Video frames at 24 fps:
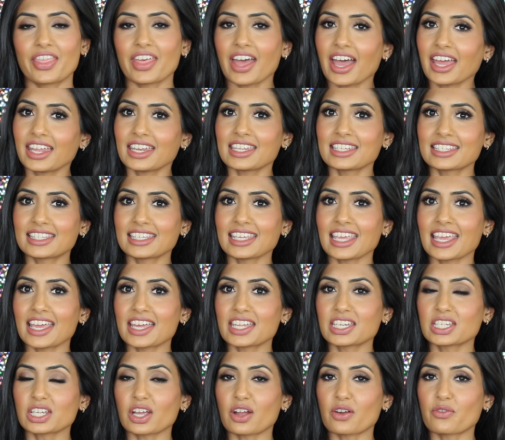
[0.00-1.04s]
That is the
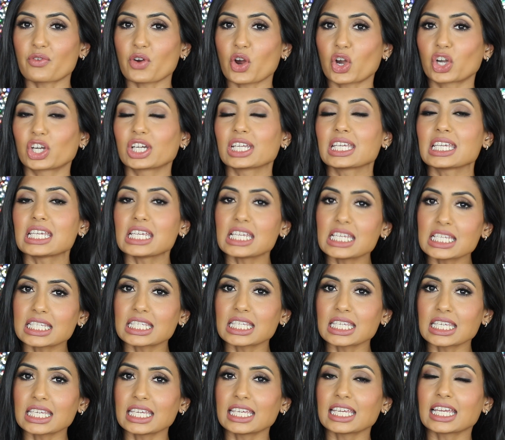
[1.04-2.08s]
end of our
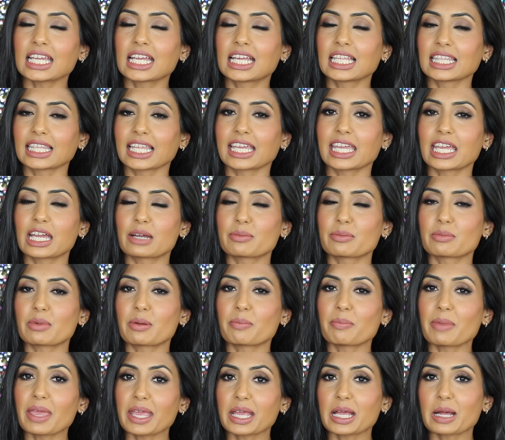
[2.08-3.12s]
easy glam
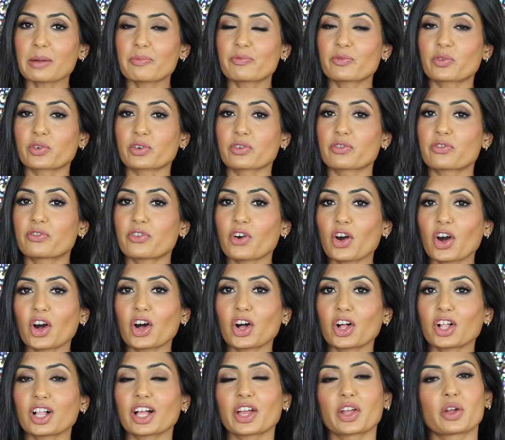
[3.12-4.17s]
makeup for
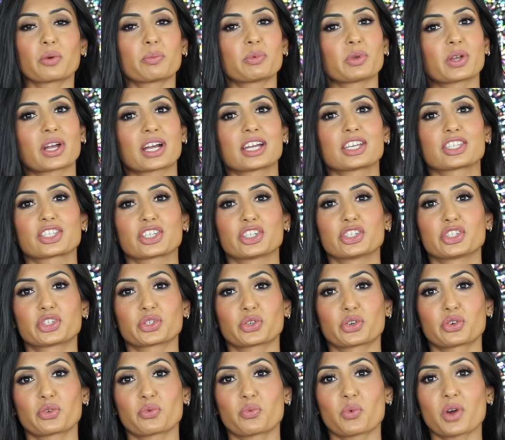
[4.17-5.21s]
fall. I hope you guys
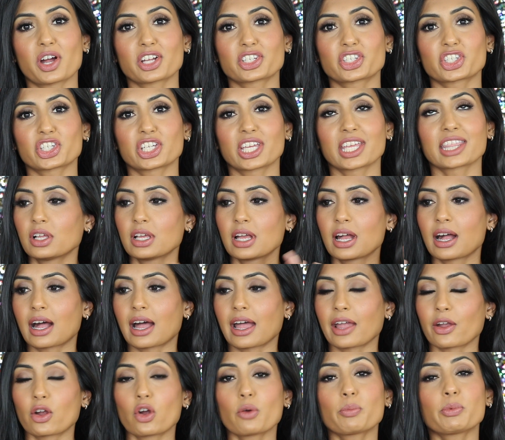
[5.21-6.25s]
enjoyed watching.
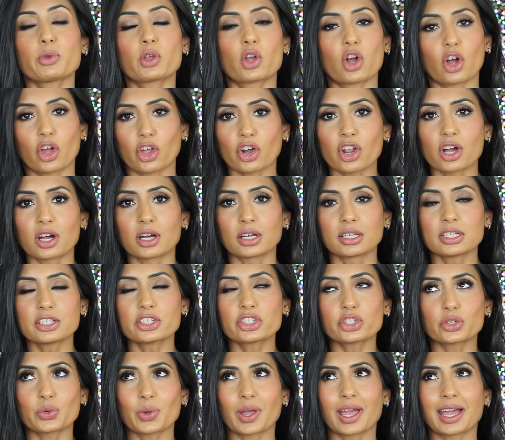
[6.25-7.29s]
I hope you caught on
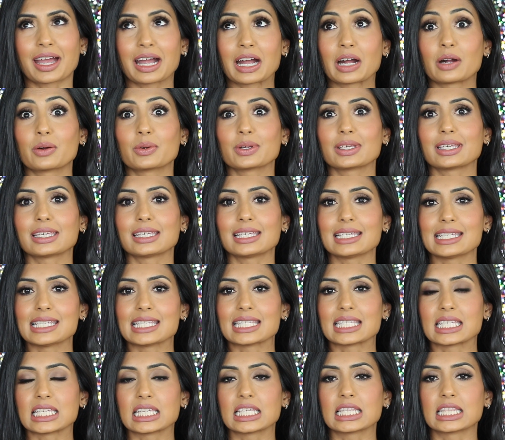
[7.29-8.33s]
to how
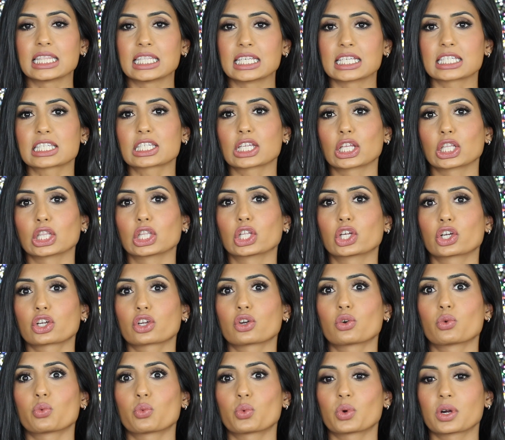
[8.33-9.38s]
easy this look
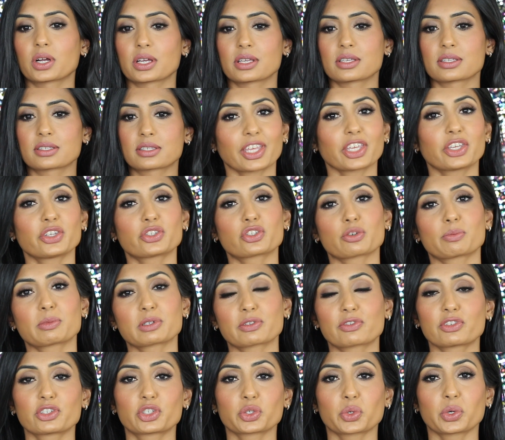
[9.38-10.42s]
was. Thank you so much
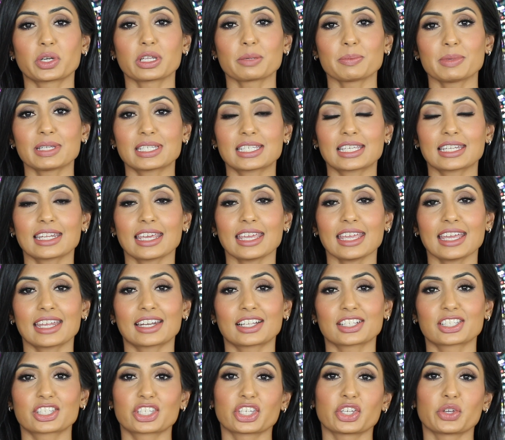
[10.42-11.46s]
for joining me today, and I'll
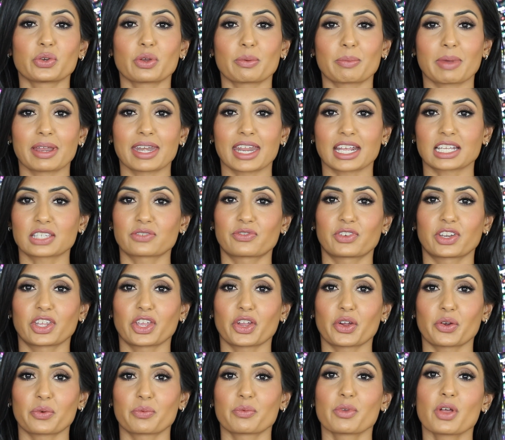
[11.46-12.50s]
see you in my next
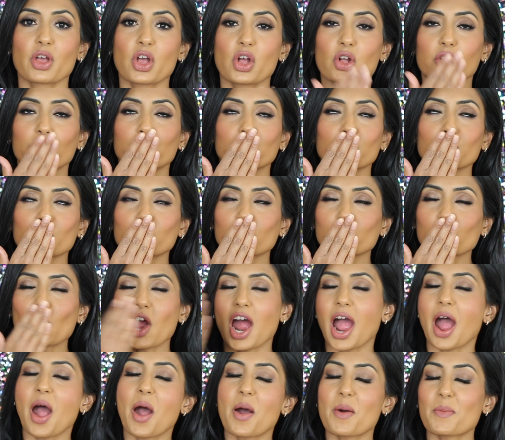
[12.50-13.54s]
video. Mwah.
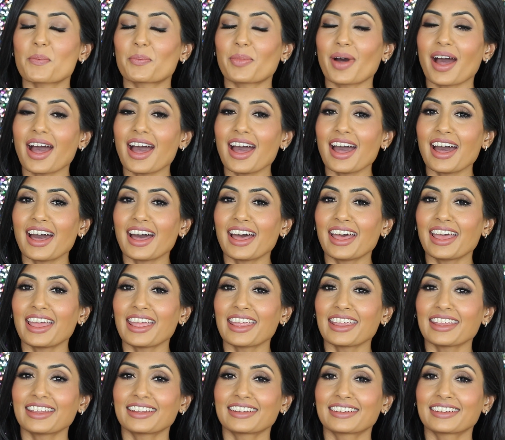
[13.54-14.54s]
Bye!